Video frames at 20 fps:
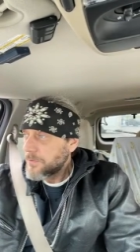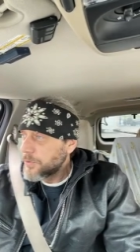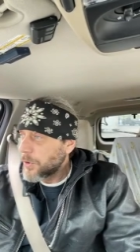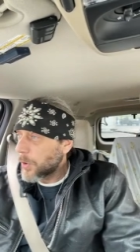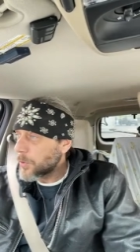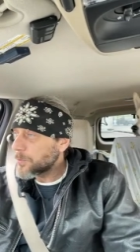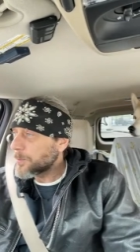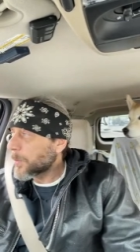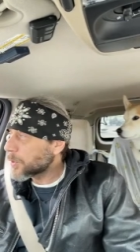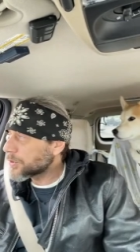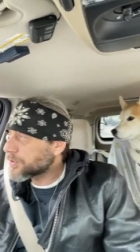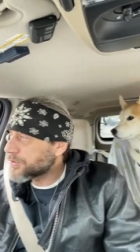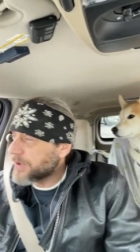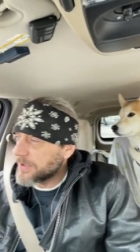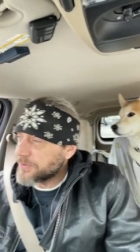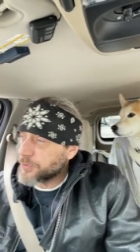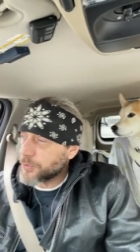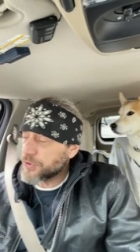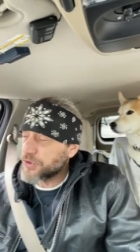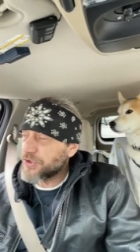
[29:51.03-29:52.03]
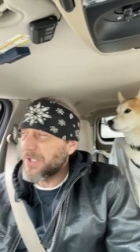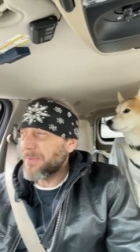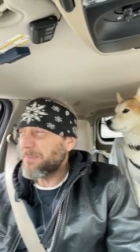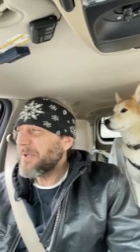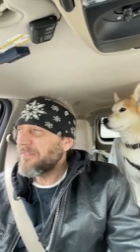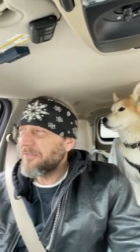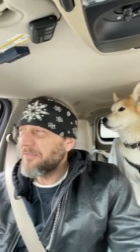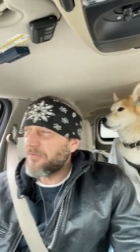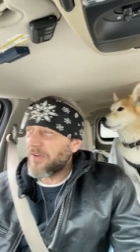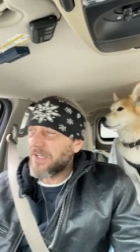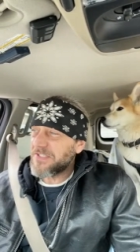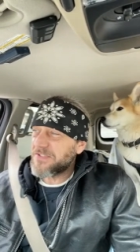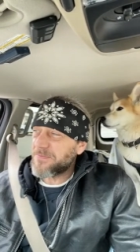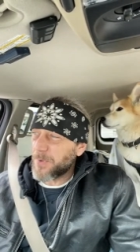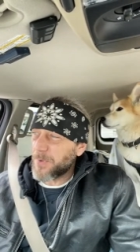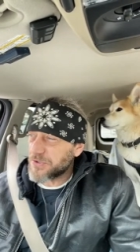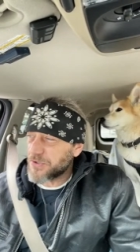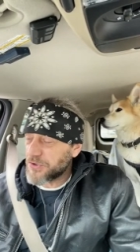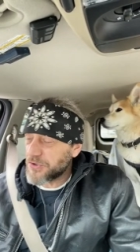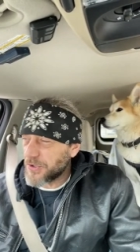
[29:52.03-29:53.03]
more censorship. Even
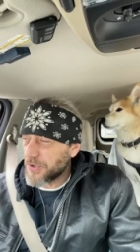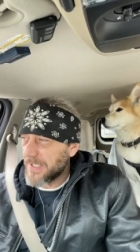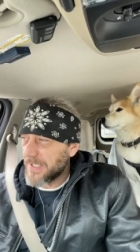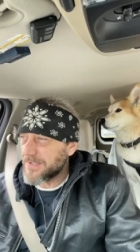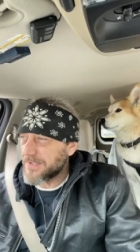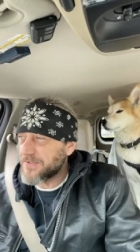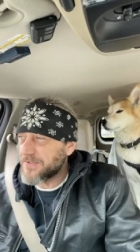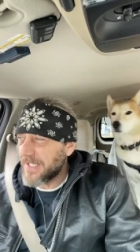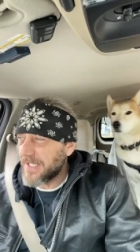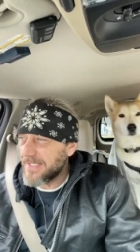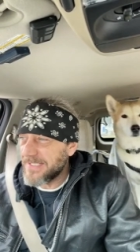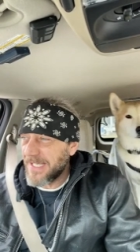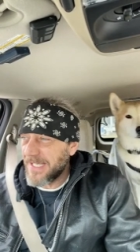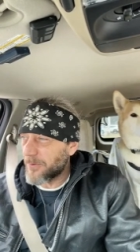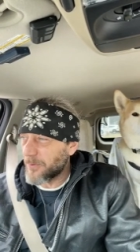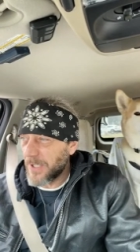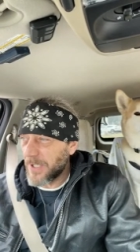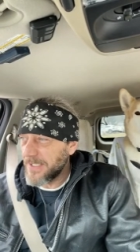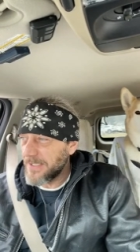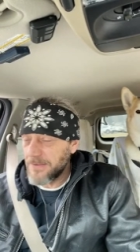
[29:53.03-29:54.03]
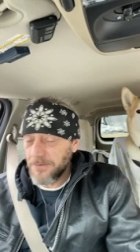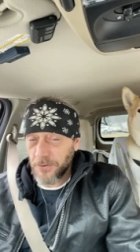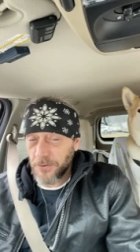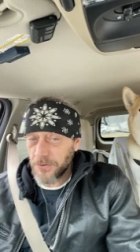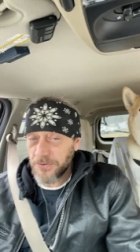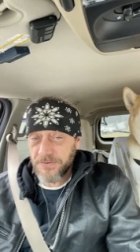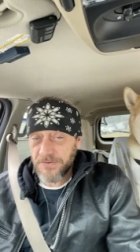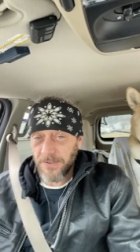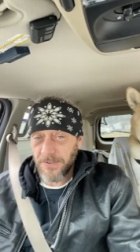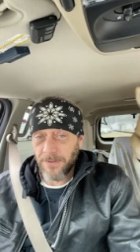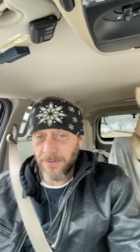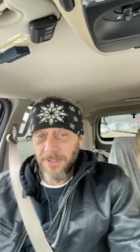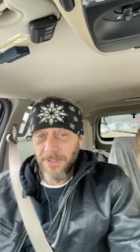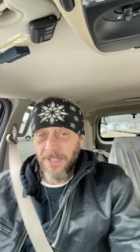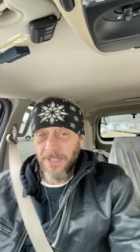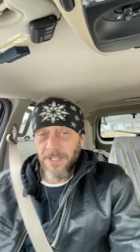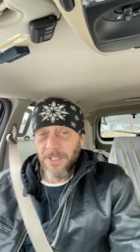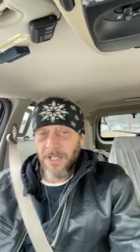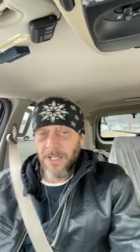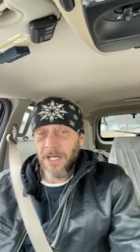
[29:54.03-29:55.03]
Facebook's trying to say it now, right? And they're still
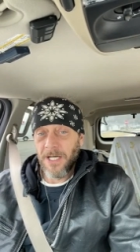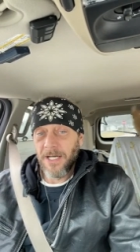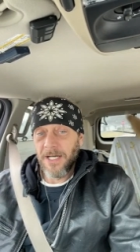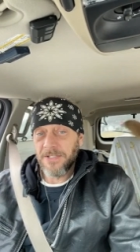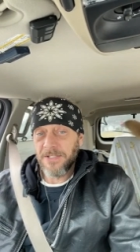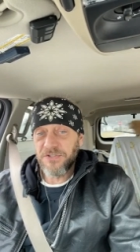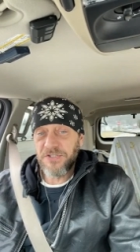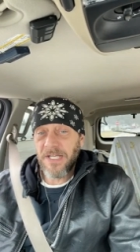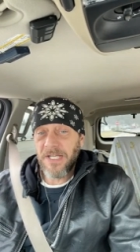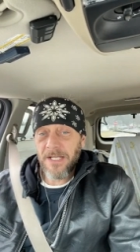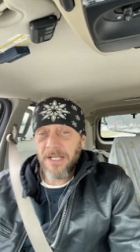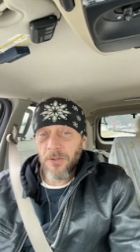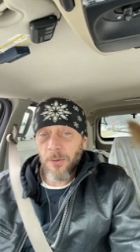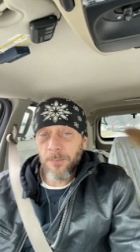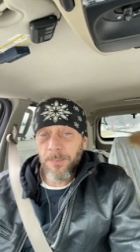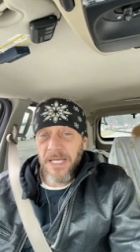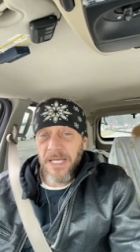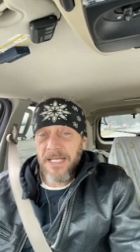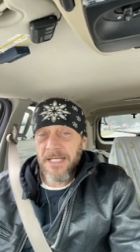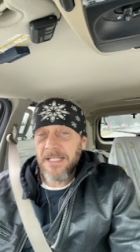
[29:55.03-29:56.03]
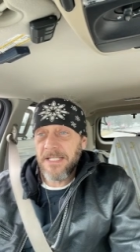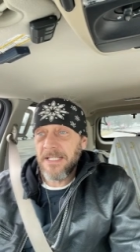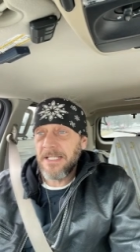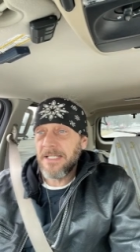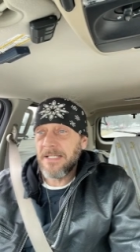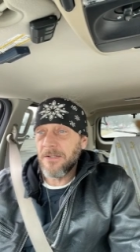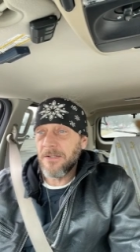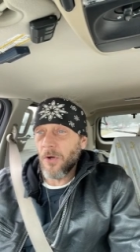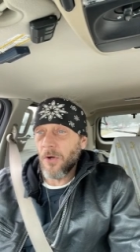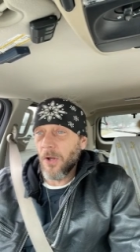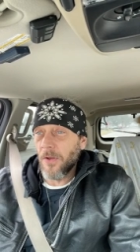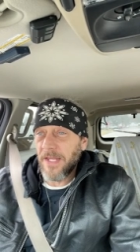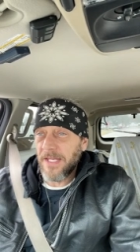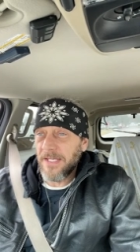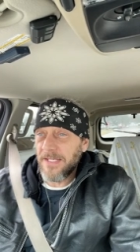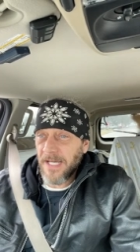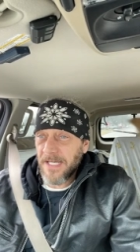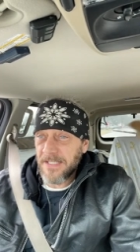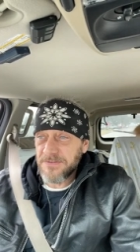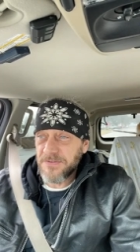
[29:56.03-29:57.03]
shadow banning and all that
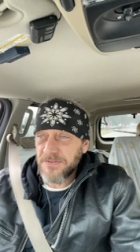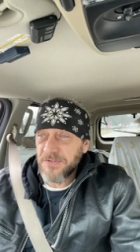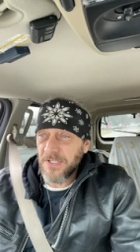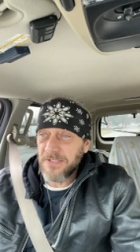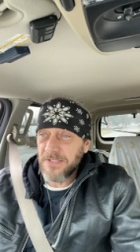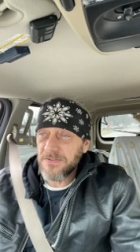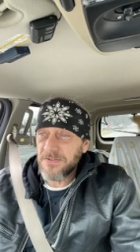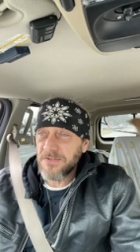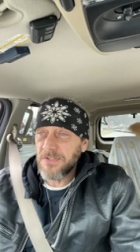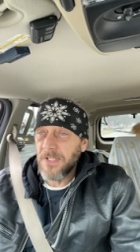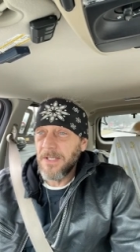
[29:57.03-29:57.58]
nonsense.